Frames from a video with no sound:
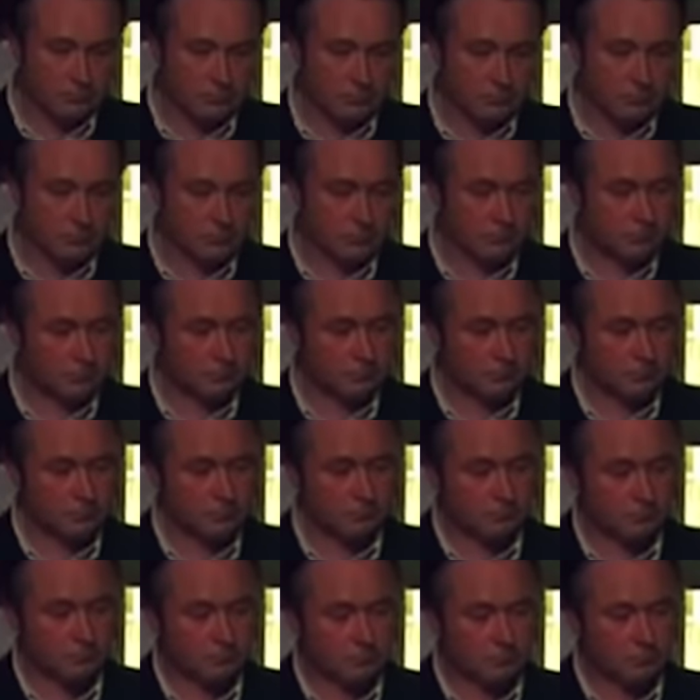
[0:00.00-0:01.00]

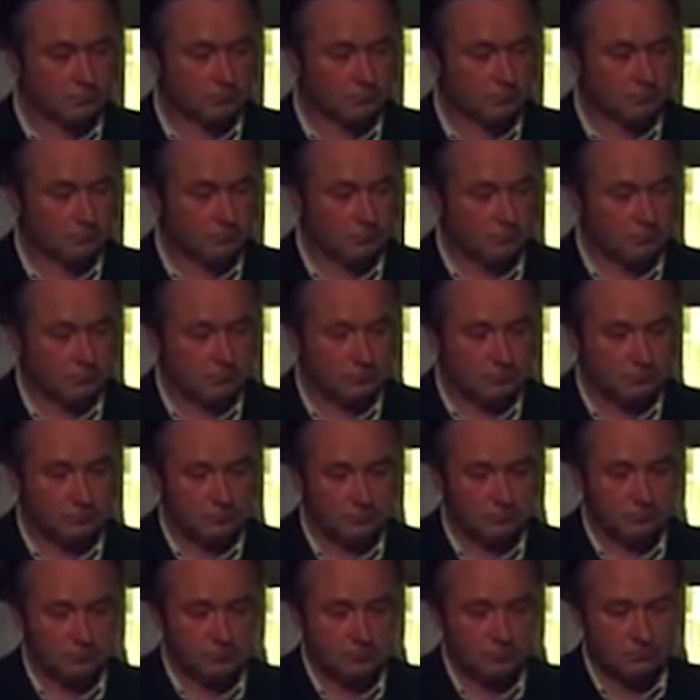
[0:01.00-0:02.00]

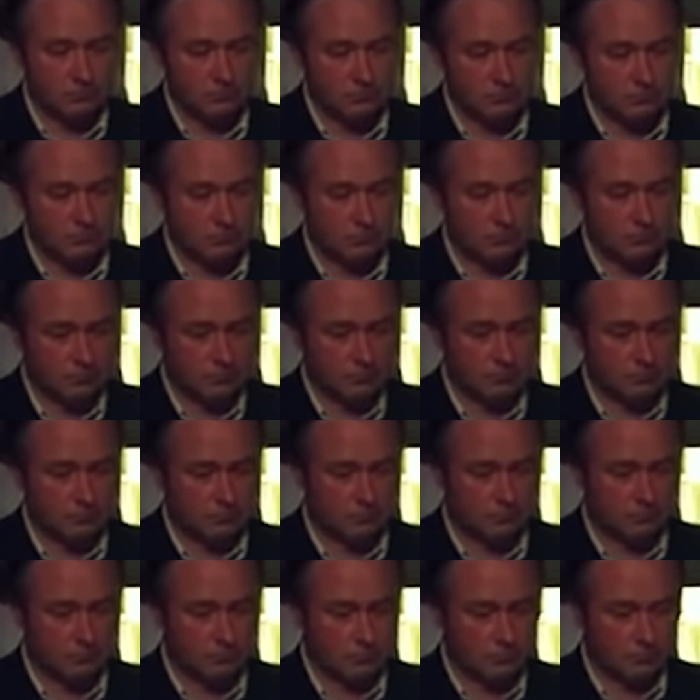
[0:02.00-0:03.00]

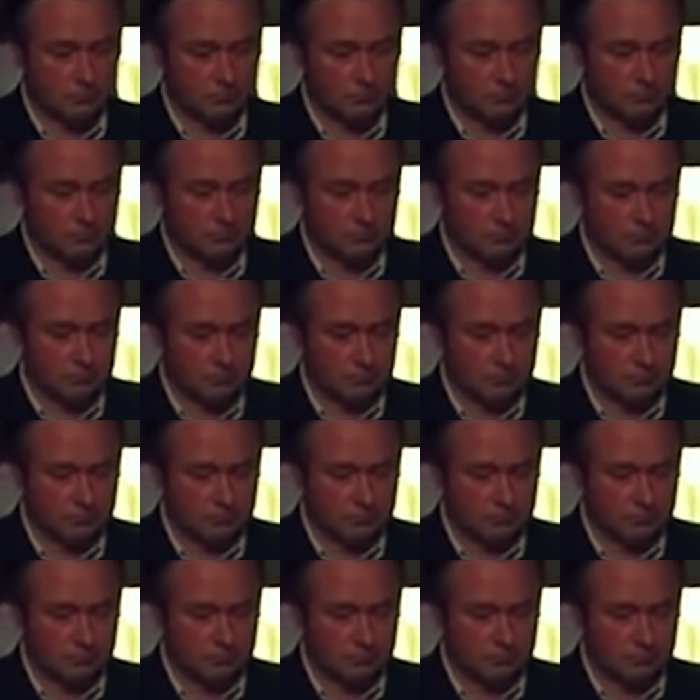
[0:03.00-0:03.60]
Nobody speaks.